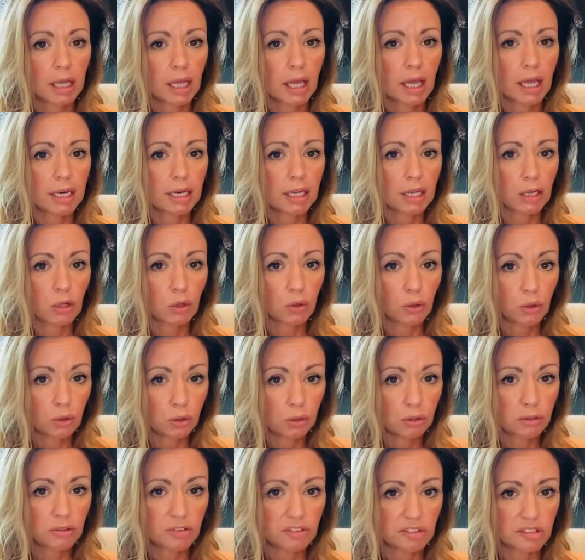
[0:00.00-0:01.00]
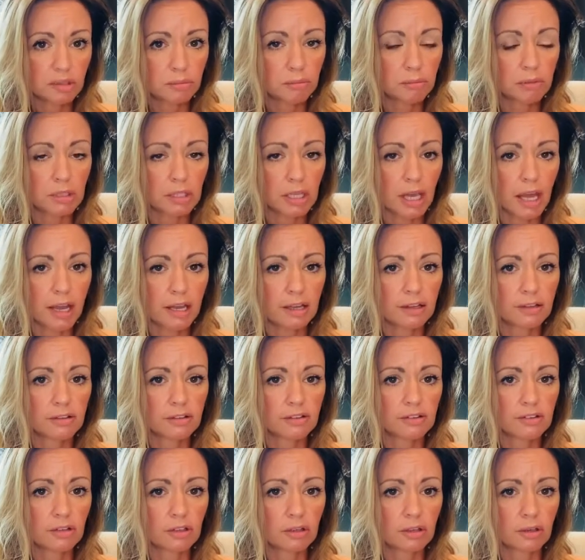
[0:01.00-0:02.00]
And it could
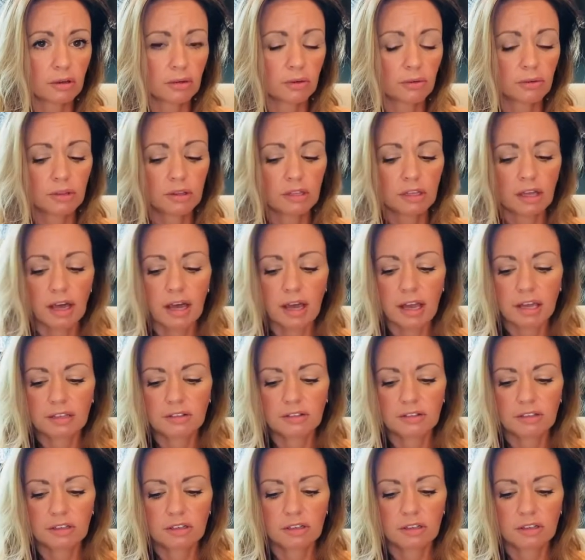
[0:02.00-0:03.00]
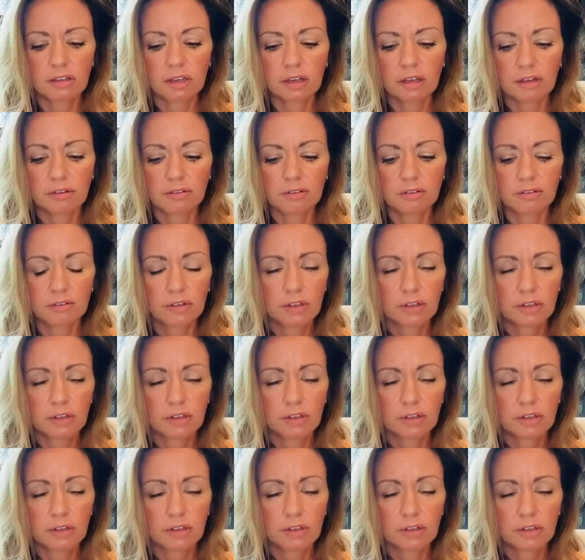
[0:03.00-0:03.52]
symbolize, you know, the ideal of